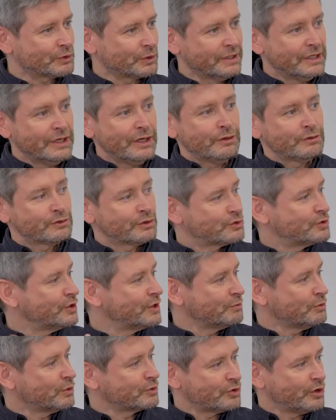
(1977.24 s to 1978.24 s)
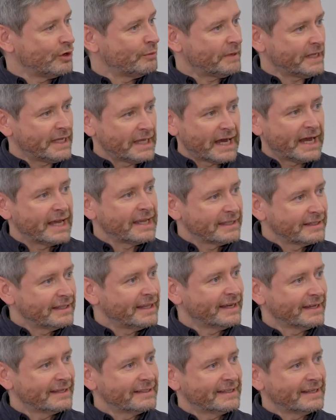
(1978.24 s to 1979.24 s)
So soon we'll drop AI in
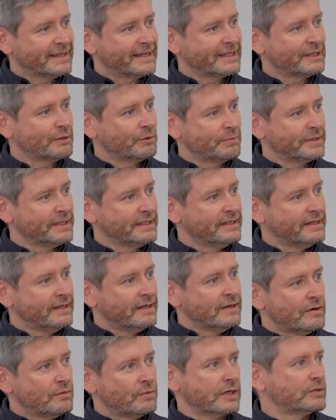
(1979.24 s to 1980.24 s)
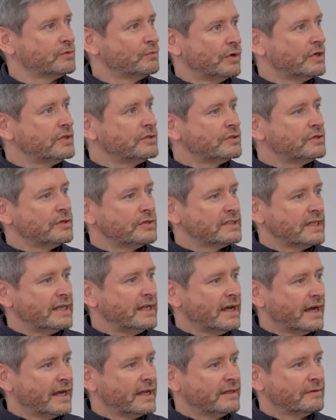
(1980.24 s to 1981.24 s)
that, and it'll be, well, I don't want you to use
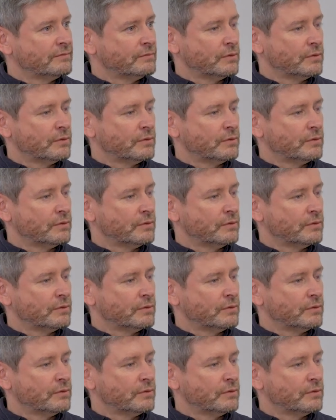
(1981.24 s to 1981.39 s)
AI.